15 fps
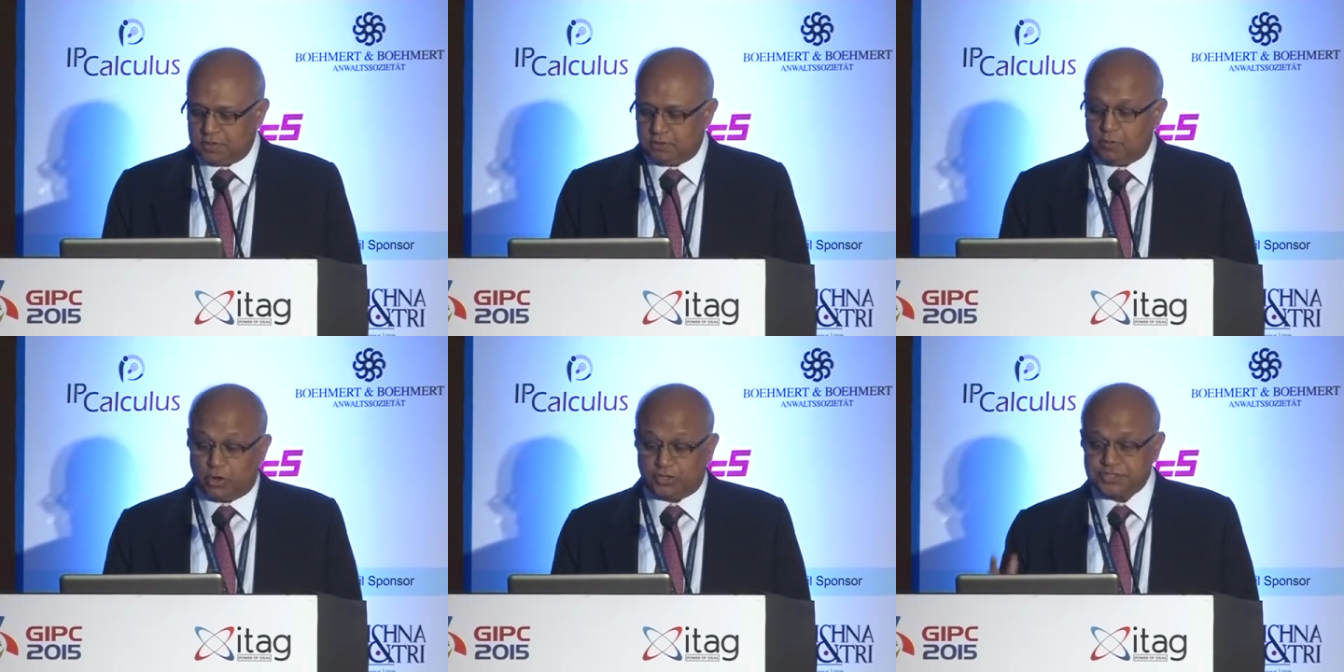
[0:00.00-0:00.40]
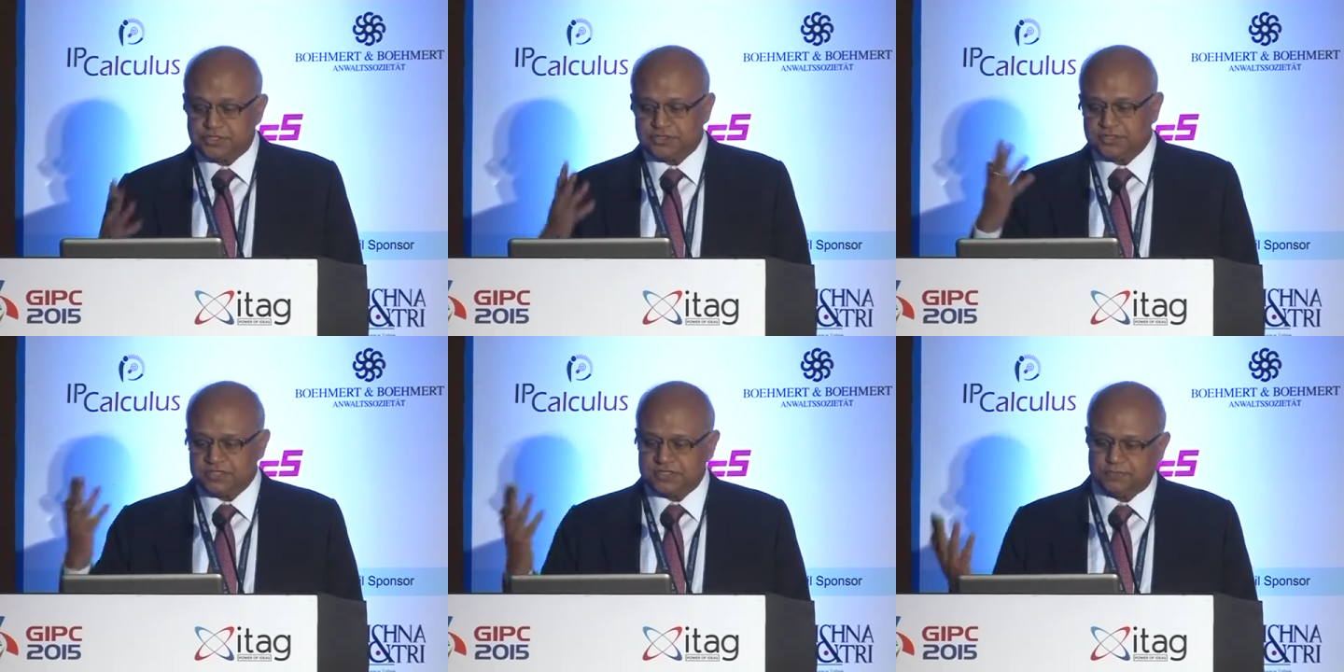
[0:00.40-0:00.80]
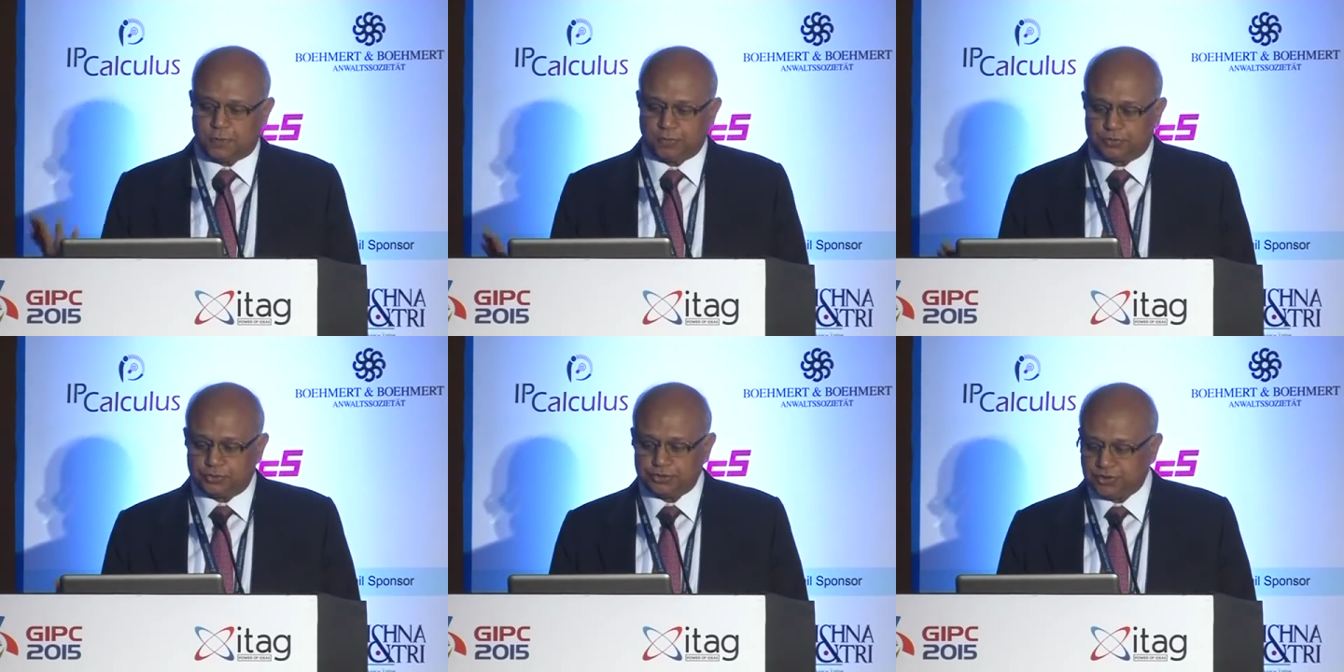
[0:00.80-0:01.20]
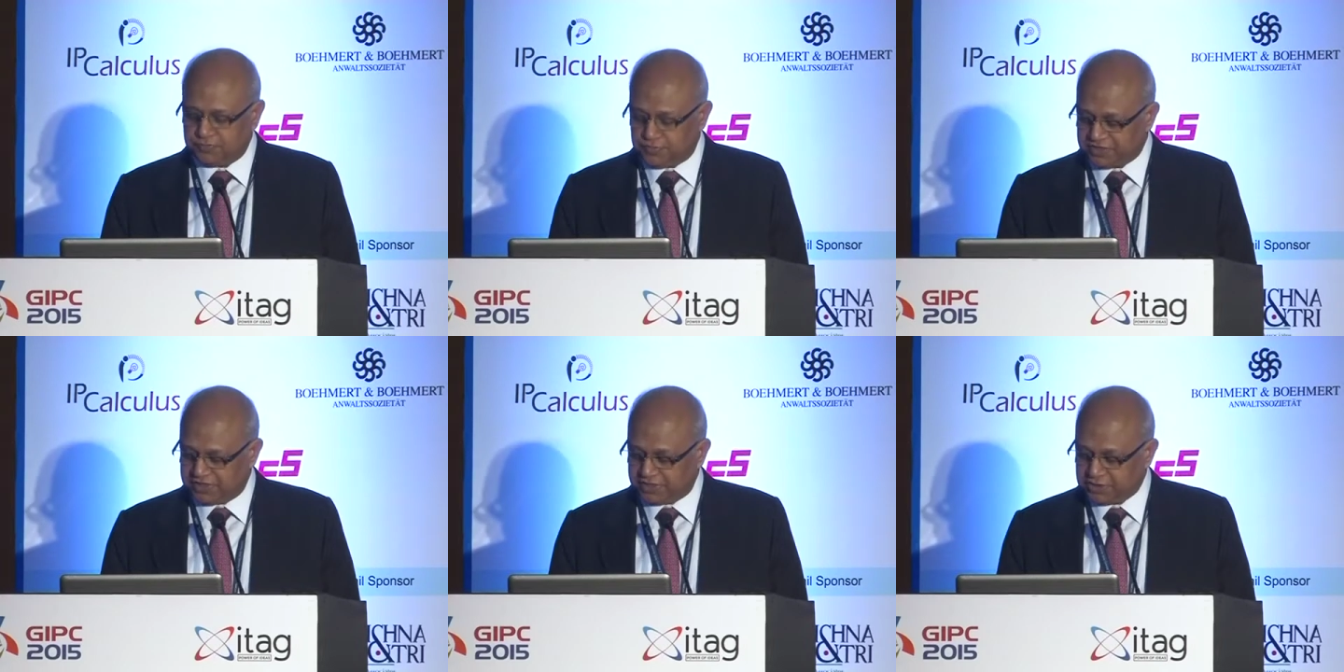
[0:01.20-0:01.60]
monstrous proportion
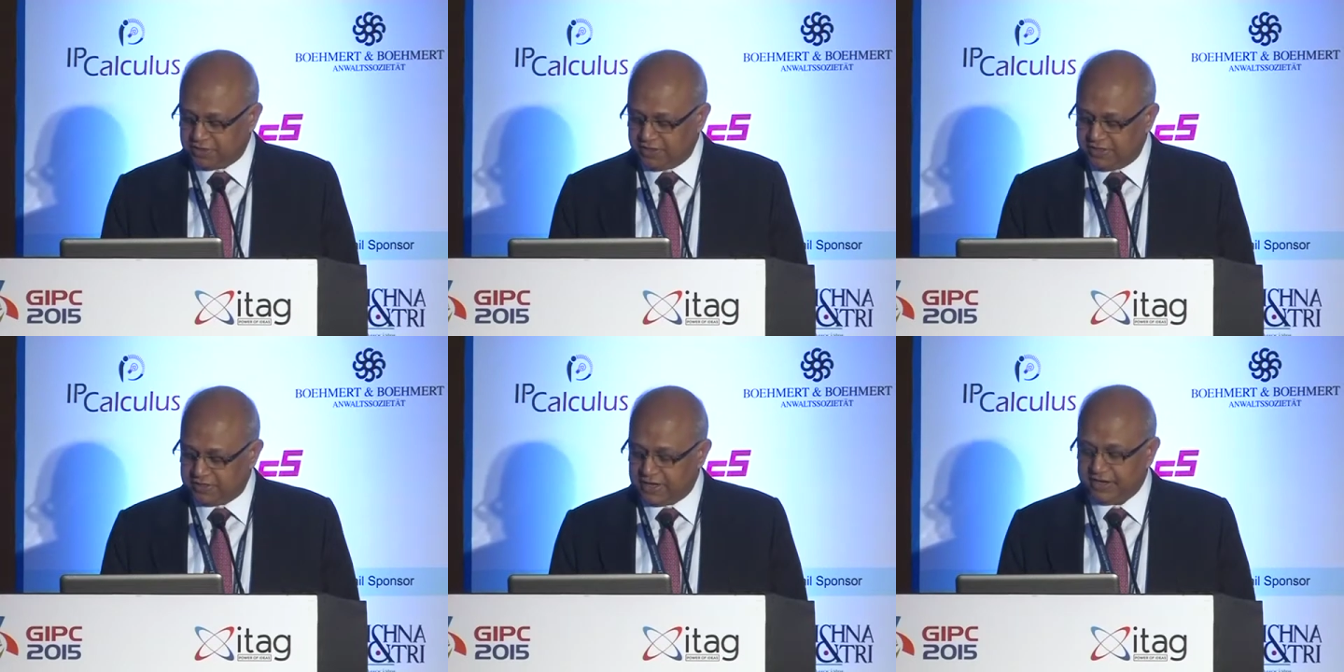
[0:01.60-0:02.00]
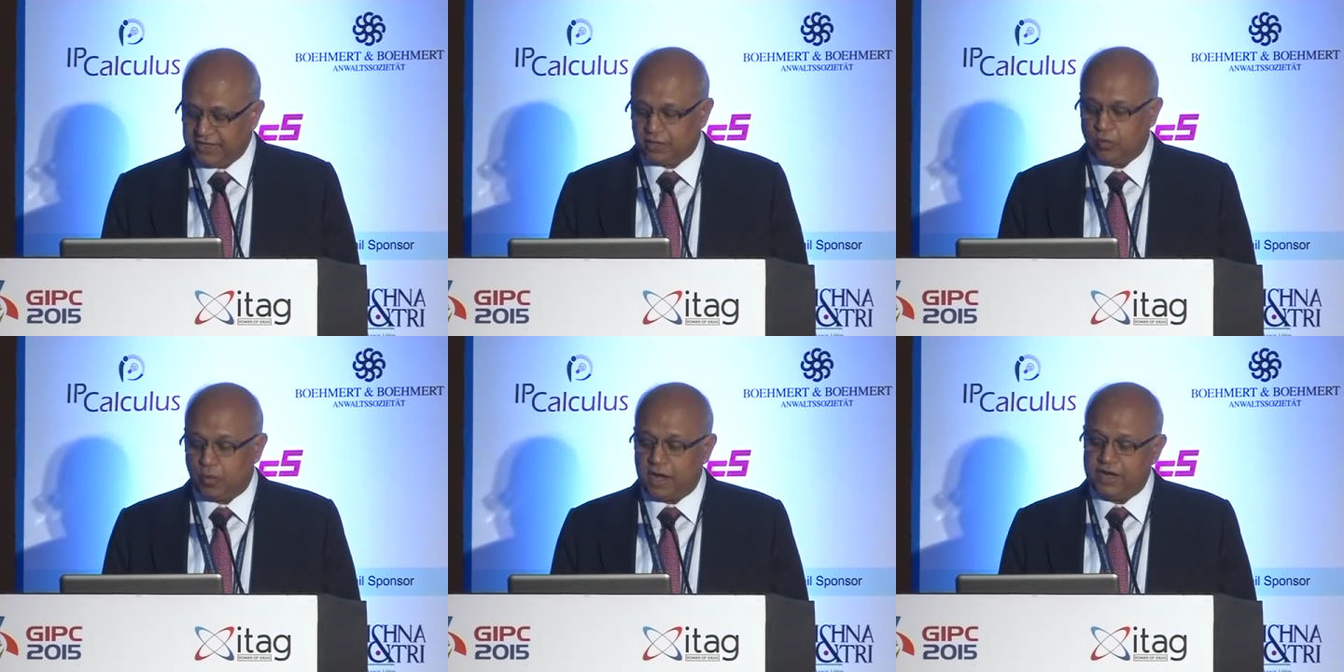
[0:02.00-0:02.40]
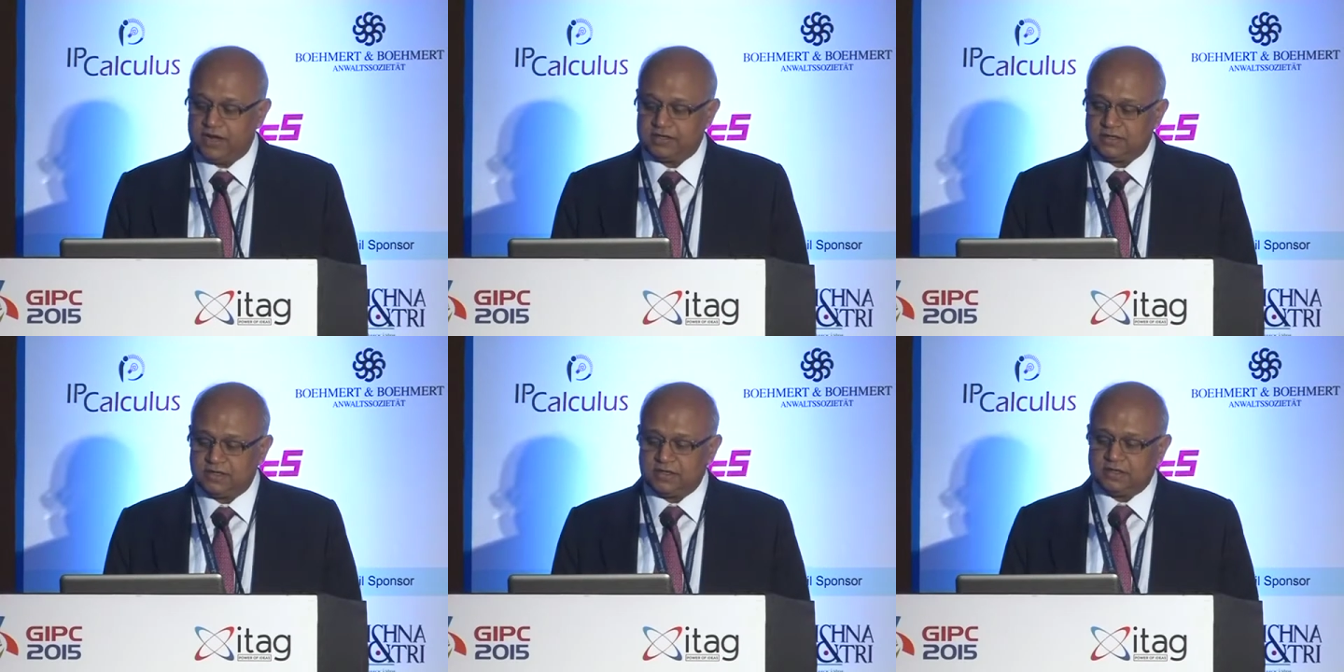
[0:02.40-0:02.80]
which Section 8 had acquired